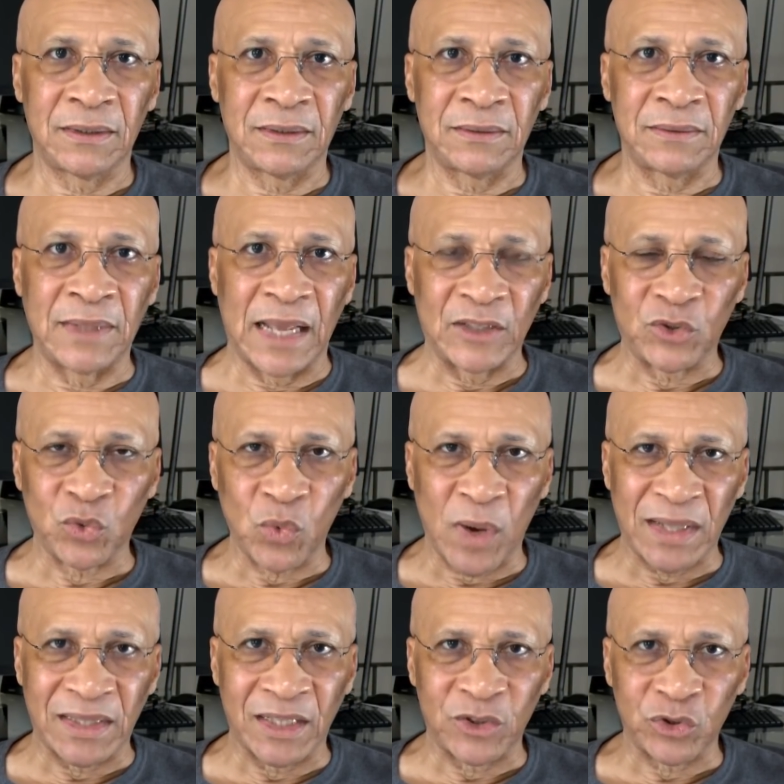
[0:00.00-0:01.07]
that's
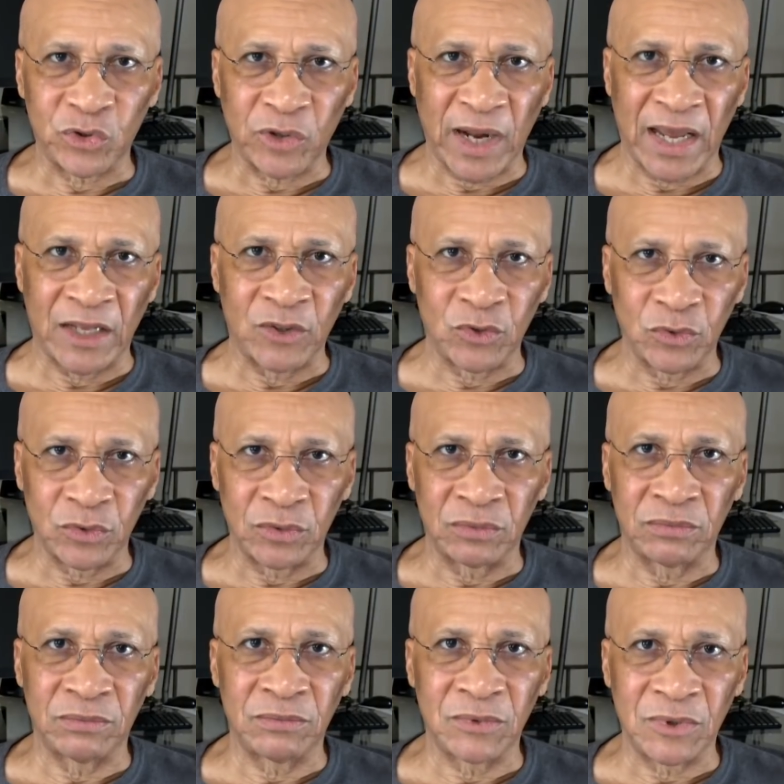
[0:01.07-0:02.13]
what they're trying to
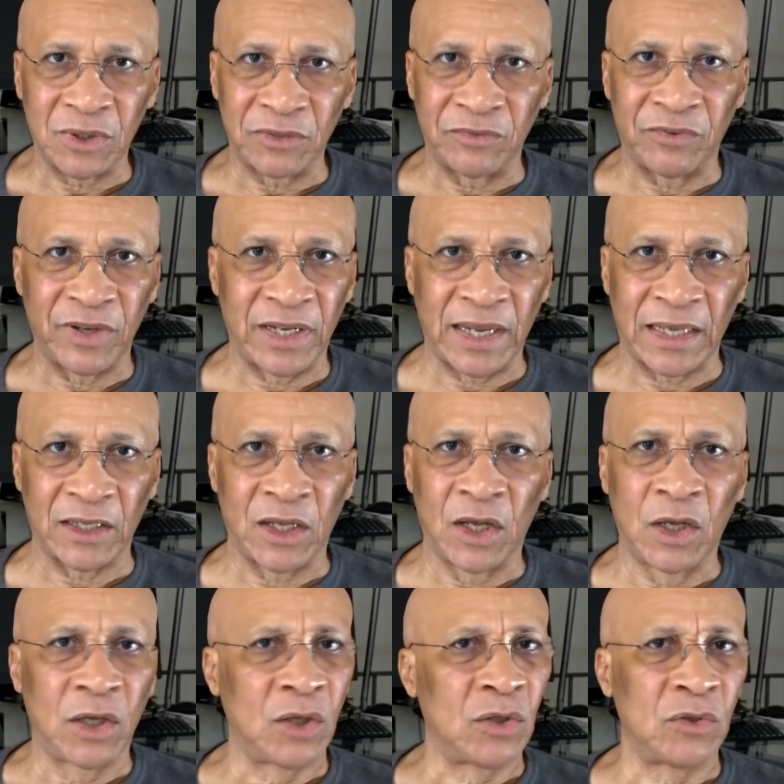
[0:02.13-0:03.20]
convey. Like,
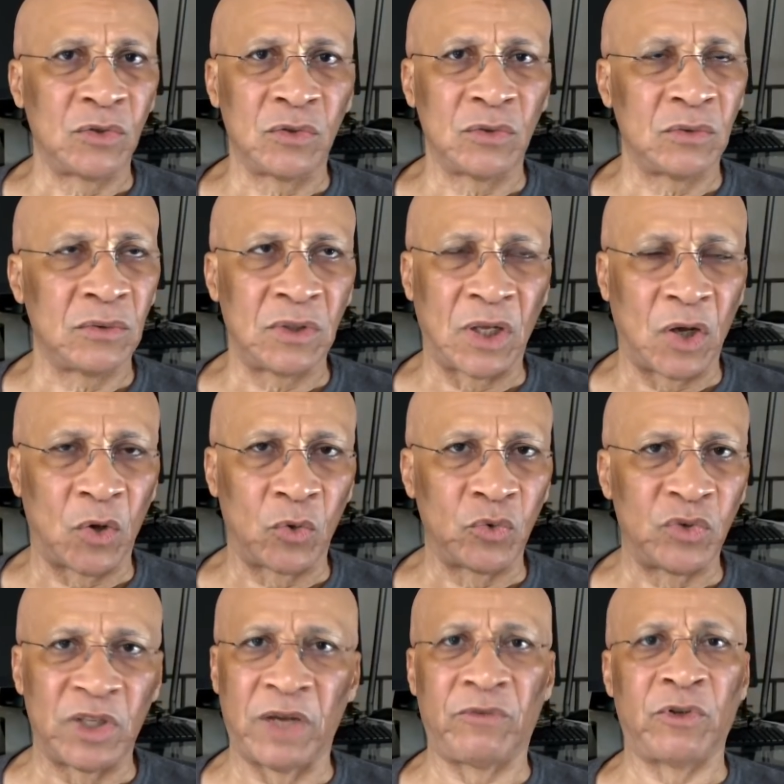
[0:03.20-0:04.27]
you
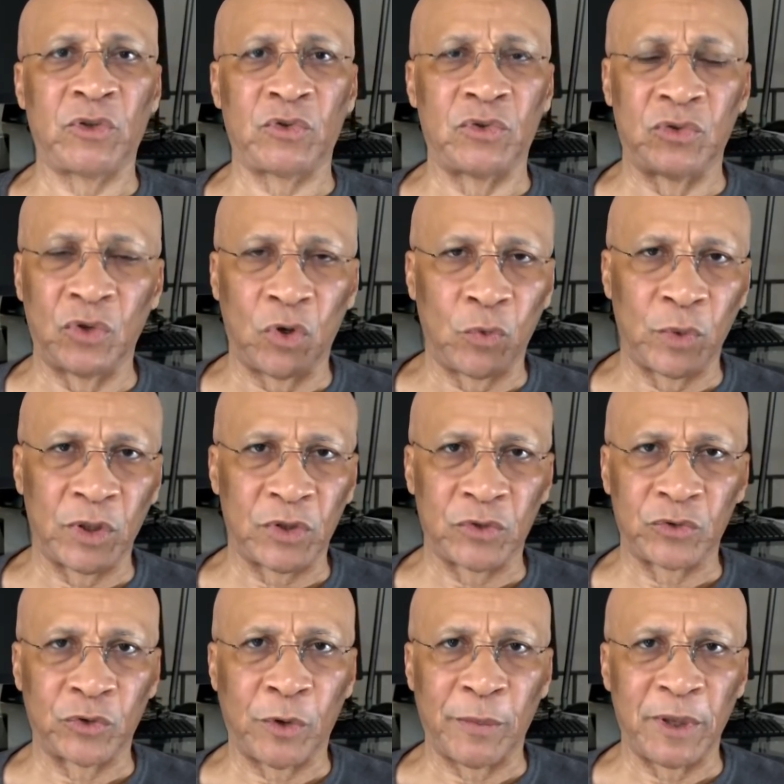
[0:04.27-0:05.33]
never know with
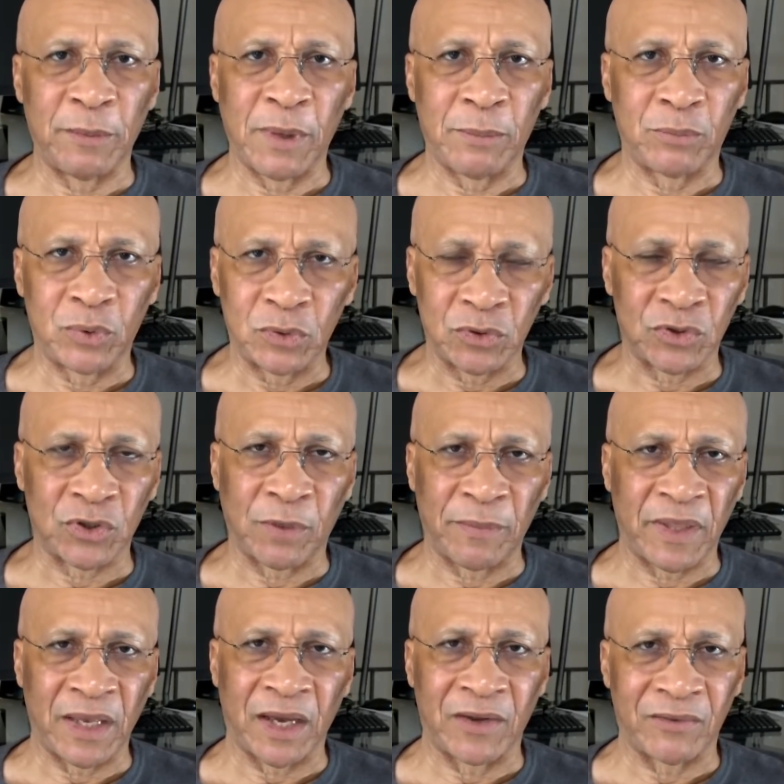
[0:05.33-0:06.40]
Trump, he may pull something out